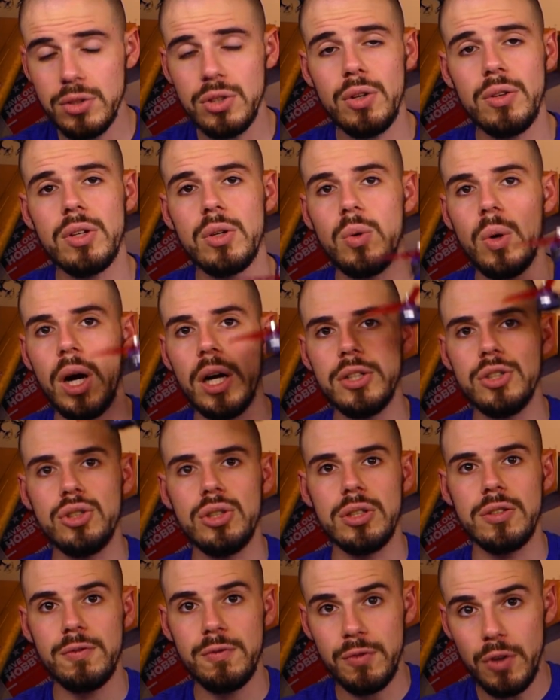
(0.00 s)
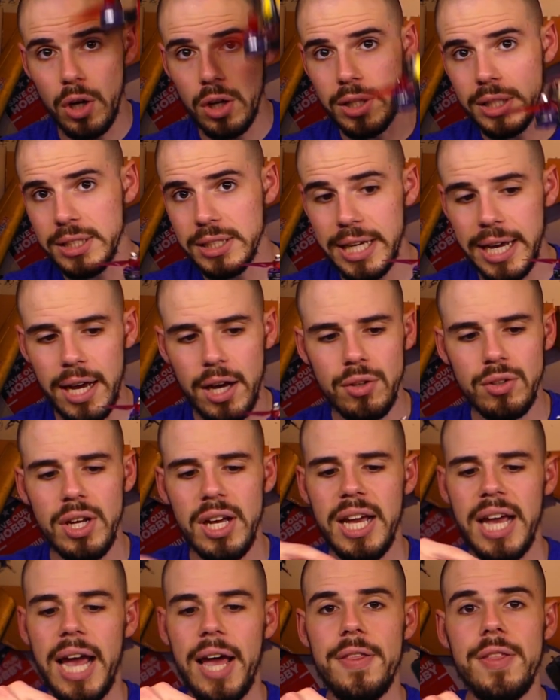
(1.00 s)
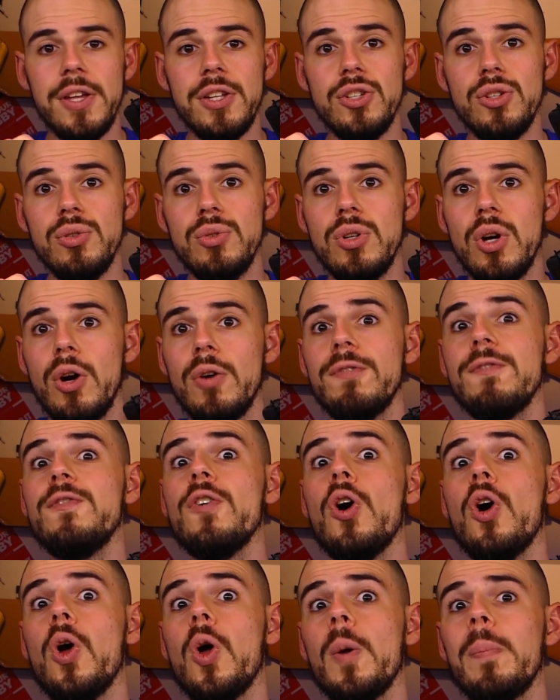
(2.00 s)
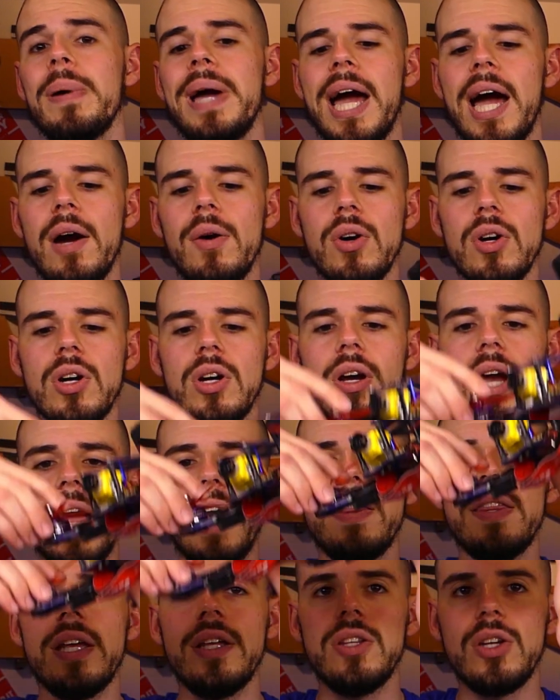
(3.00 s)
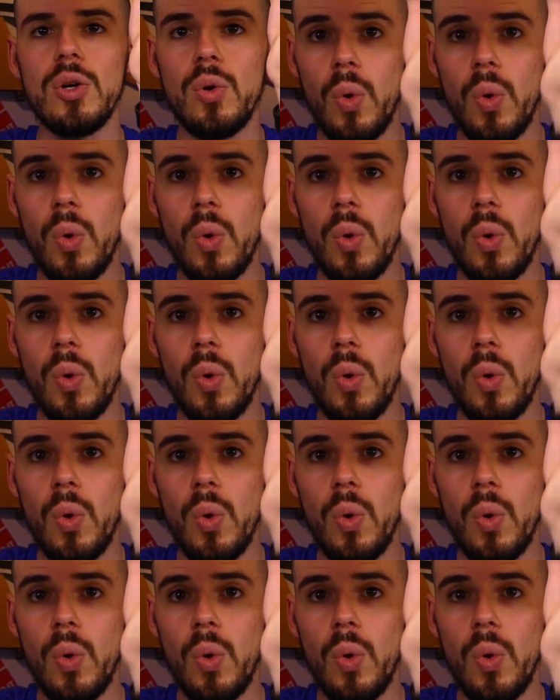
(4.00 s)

so the quad is just falling down and then you go full power and then the